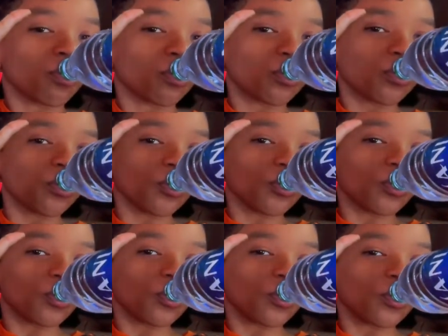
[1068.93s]

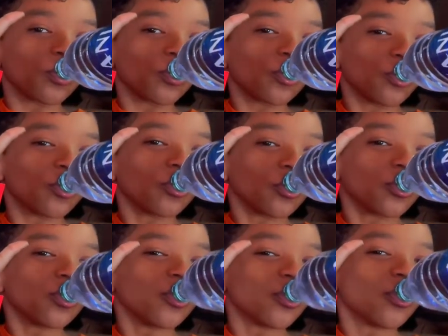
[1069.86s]

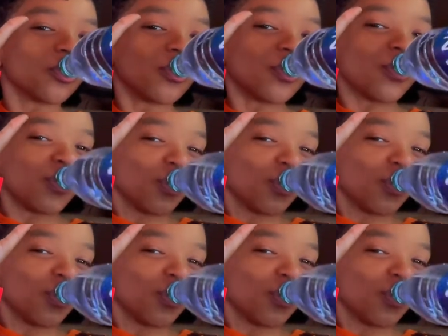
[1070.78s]
This person isn't speaking.